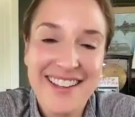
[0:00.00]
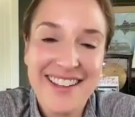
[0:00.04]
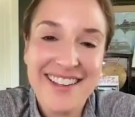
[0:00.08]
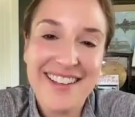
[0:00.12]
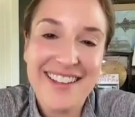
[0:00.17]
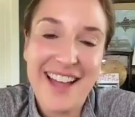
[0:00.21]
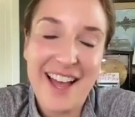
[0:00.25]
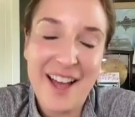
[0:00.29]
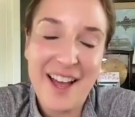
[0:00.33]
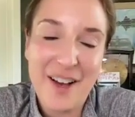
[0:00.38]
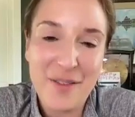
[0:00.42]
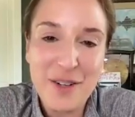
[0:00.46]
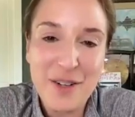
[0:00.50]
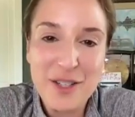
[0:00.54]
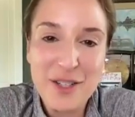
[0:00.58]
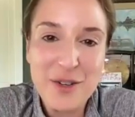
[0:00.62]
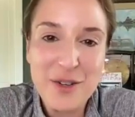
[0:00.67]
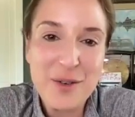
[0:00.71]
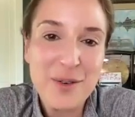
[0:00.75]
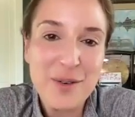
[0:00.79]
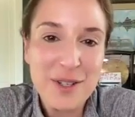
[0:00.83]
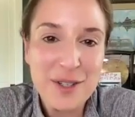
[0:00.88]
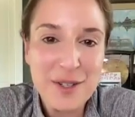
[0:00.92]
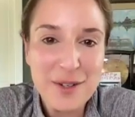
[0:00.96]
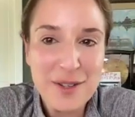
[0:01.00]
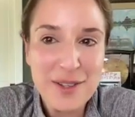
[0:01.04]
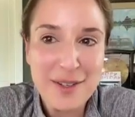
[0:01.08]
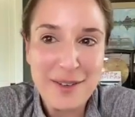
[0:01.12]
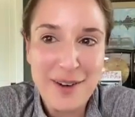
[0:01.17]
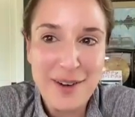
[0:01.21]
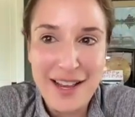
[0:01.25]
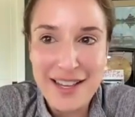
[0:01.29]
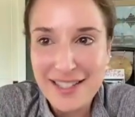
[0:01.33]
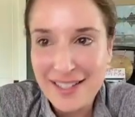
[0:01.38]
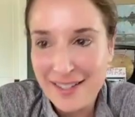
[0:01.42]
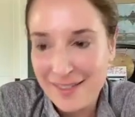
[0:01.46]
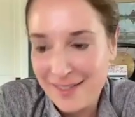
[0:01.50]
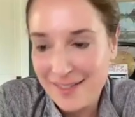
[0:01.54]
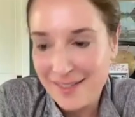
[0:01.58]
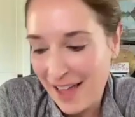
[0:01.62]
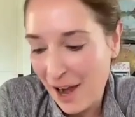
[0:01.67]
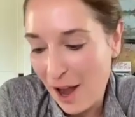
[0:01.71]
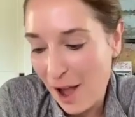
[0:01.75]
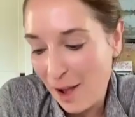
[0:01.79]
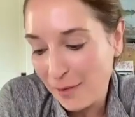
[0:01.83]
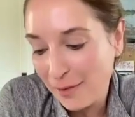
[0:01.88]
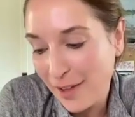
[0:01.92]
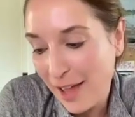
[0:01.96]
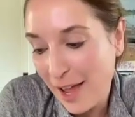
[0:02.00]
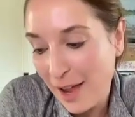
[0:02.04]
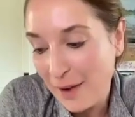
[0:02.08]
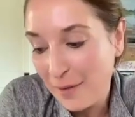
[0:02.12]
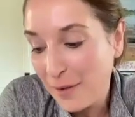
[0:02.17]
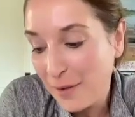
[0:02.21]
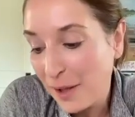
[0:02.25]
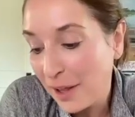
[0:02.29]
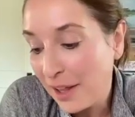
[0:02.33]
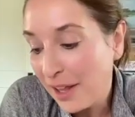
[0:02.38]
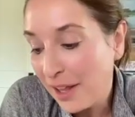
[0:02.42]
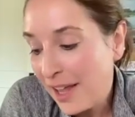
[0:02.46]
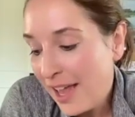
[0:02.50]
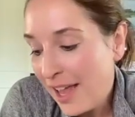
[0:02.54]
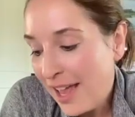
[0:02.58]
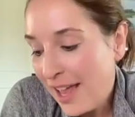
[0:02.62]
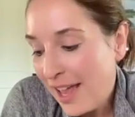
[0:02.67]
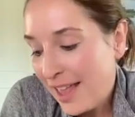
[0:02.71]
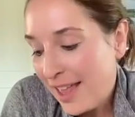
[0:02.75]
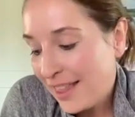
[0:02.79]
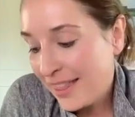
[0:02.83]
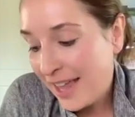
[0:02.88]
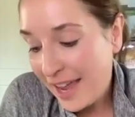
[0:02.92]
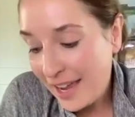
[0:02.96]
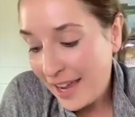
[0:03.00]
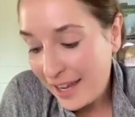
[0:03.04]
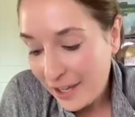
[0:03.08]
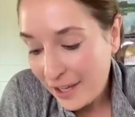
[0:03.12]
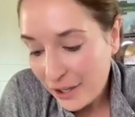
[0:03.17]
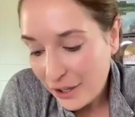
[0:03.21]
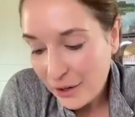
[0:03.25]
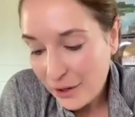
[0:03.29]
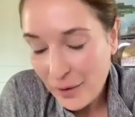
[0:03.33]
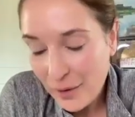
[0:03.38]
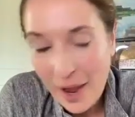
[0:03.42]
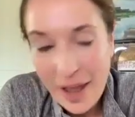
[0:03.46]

Yeah, we'll do the rest of that offline. Well, thank you.